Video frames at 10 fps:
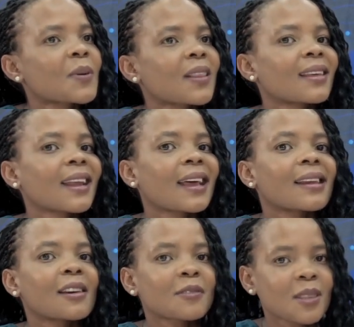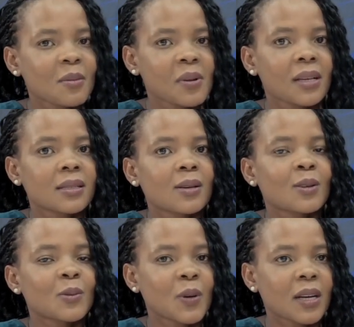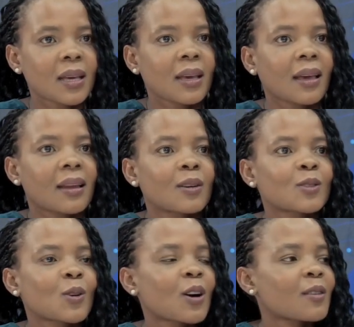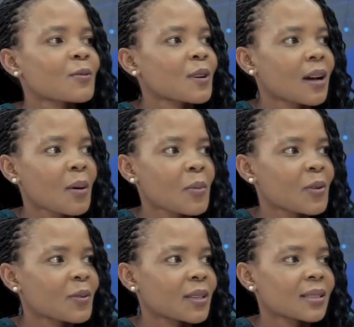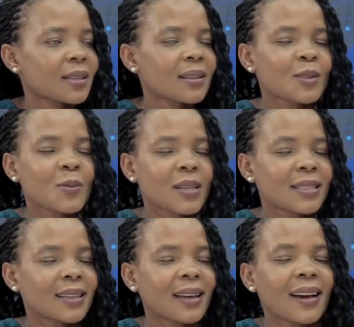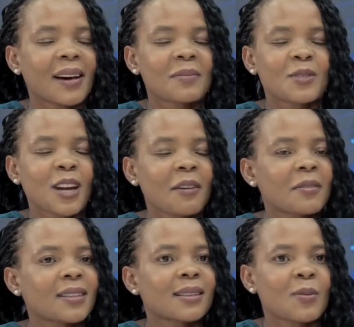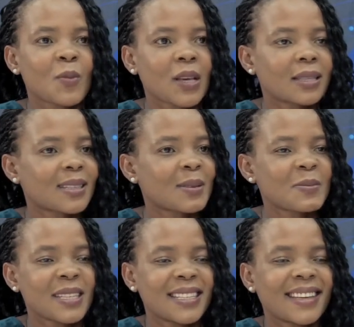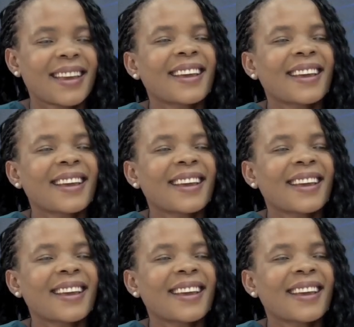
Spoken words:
But then I left the place I was working and I was gone for a couple of years. And this one day, I'm driving somewhere in CBD.